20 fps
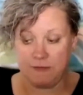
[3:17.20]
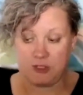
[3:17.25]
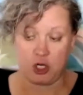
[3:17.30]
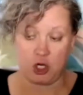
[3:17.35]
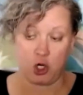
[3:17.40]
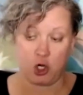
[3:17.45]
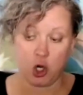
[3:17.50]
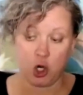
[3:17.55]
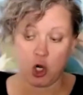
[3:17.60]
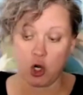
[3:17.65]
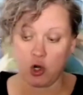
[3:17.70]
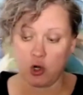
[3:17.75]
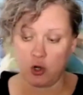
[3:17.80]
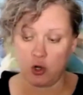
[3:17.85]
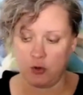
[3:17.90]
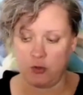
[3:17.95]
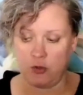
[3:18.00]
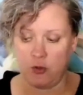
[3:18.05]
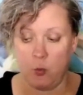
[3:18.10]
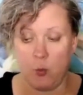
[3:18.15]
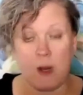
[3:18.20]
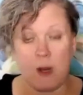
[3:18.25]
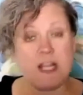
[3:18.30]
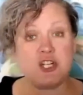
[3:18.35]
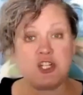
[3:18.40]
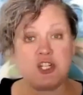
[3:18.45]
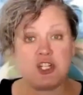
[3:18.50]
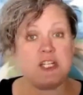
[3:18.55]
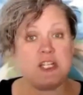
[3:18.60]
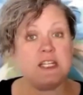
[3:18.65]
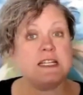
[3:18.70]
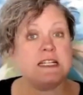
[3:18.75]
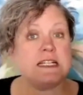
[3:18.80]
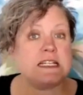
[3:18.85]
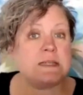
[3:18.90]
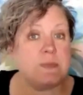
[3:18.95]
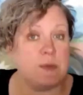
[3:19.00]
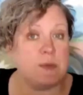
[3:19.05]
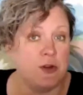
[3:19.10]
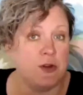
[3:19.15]
to her, the way she
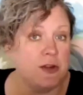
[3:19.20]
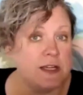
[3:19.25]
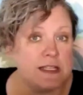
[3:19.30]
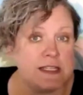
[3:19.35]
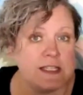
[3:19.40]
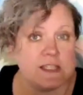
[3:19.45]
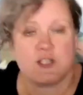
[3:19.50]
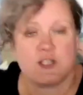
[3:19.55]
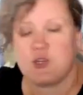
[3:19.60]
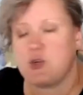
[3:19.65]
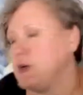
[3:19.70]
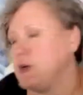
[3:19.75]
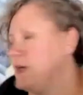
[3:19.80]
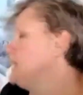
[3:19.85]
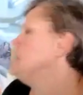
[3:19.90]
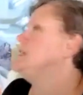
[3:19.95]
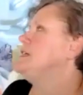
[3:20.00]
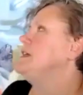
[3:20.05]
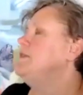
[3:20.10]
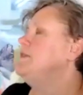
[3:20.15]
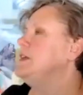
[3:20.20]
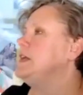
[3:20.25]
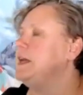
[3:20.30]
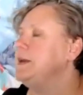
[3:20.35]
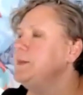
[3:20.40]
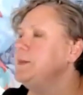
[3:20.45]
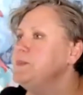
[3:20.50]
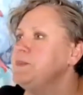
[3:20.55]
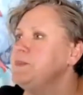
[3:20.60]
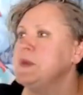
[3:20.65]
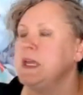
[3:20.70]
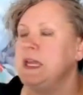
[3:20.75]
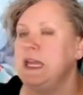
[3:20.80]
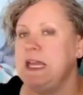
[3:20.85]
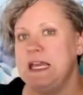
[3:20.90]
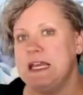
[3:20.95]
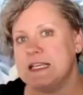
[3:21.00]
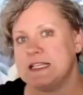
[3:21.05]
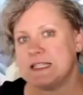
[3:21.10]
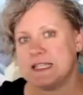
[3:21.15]
experiences creativity
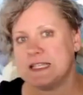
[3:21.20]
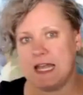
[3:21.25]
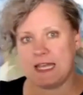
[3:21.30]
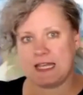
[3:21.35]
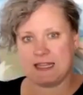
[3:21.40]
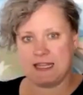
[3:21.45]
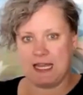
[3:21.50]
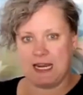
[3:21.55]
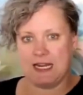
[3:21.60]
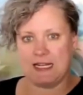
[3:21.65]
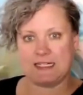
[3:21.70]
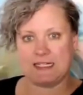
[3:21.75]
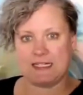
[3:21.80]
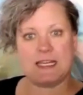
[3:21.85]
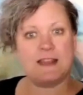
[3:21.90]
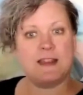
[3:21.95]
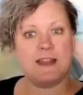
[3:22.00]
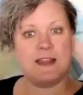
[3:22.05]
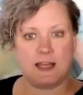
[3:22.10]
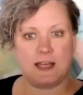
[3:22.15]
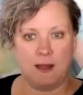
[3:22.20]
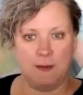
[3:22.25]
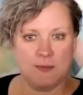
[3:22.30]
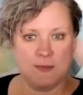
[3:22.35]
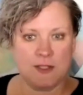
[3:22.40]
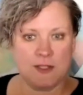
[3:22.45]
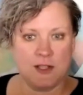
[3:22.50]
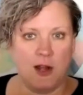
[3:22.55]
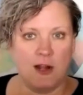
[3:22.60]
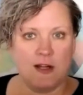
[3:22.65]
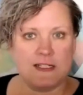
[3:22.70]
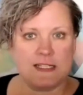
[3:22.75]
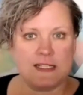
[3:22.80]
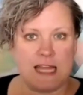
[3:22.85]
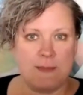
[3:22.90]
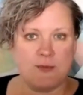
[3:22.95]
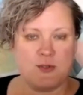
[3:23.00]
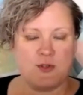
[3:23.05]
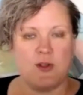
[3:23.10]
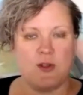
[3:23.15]
is like that idea that comes along,
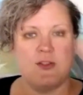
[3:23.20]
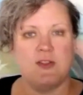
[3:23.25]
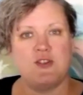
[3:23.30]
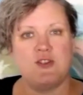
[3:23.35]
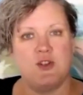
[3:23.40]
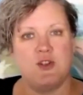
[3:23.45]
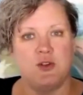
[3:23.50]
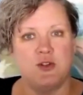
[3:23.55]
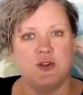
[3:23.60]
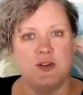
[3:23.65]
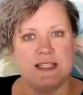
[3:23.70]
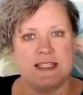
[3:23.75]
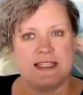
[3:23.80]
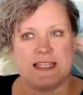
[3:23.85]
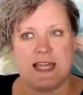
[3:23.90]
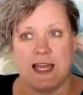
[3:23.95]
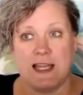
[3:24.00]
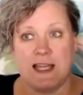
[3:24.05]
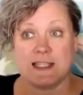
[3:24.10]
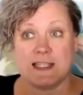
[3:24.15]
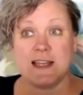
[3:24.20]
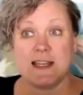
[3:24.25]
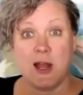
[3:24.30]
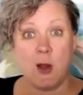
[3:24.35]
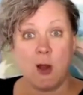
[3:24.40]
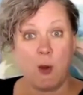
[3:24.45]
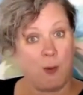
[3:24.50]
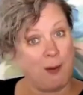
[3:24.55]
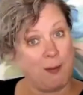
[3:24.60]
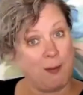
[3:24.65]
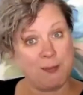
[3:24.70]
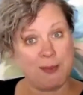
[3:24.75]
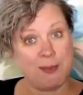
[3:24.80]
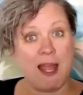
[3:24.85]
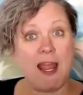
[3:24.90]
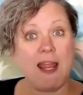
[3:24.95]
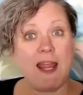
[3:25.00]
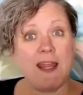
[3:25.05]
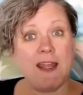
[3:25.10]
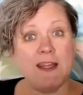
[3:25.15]
taps her on the shoulder, and says, want to
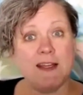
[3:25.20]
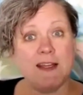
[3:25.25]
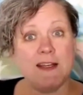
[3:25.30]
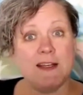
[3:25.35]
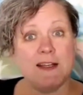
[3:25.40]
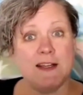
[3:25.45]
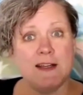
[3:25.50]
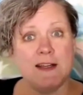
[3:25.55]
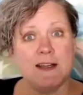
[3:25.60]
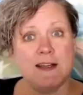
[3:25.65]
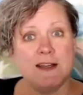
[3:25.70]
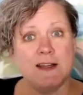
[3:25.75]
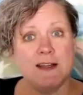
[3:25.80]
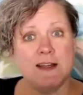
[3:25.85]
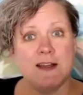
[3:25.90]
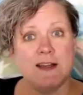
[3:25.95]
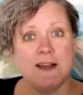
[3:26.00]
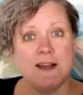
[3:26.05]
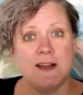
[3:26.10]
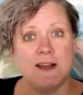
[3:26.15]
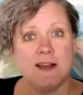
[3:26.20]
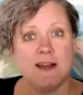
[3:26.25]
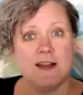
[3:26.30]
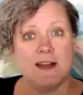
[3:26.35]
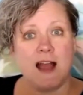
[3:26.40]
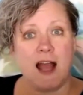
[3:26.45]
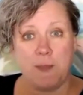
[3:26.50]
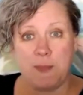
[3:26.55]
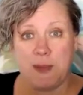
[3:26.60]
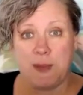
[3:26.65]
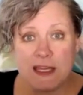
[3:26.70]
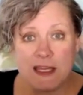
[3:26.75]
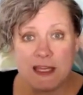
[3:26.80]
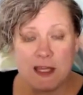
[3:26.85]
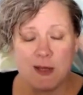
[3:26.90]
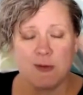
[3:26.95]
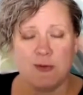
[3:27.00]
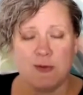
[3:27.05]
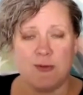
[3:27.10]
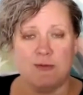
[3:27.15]
play? I pick
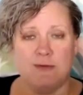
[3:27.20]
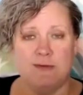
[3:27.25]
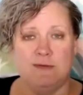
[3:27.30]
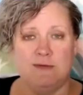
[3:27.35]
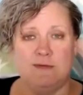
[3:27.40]
you.